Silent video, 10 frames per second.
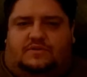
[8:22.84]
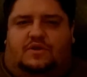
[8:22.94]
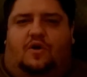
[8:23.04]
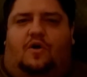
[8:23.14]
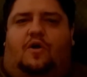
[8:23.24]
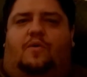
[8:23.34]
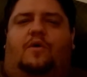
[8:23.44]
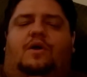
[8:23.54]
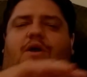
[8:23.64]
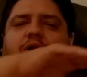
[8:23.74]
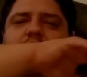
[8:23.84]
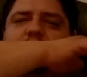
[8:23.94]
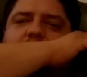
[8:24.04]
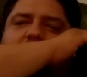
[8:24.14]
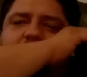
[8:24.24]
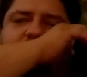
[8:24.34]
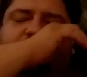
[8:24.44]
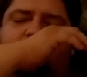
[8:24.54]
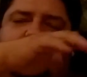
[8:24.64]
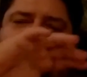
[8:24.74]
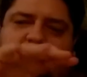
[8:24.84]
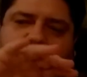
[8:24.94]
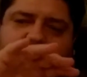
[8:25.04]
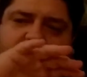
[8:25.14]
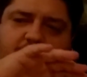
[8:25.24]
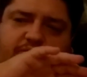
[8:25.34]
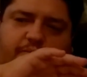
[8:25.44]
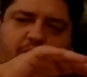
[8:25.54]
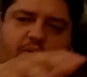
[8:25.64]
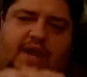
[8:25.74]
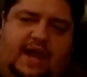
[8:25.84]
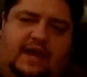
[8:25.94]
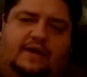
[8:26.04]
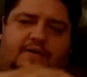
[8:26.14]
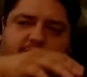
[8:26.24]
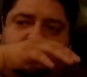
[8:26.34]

to R. It goes from okay